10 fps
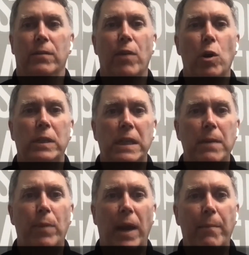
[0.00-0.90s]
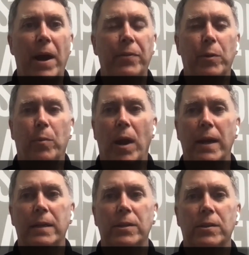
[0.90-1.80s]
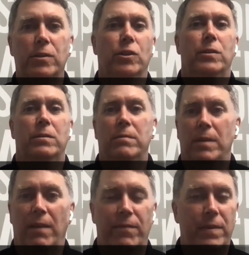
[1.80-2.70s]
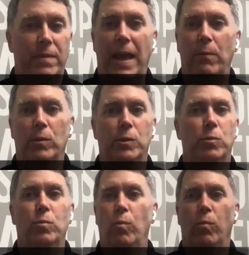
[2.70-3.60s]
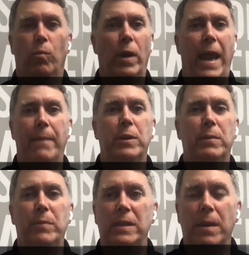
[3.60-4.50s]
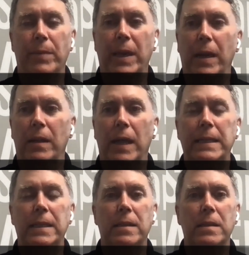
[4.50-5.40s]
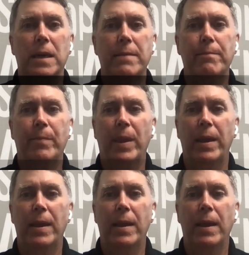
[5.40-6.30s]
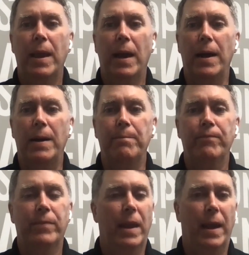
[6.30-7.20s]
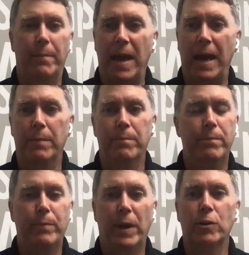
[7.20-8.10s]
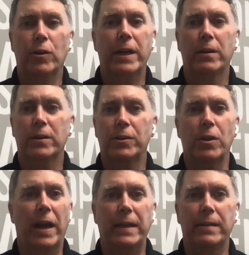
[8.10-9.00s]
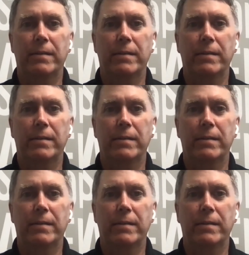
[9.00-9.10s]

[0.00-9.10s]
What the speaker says: devotee, but I bought their products just if that was what happened to be something I liked at the time. I'm not a beer drinker, so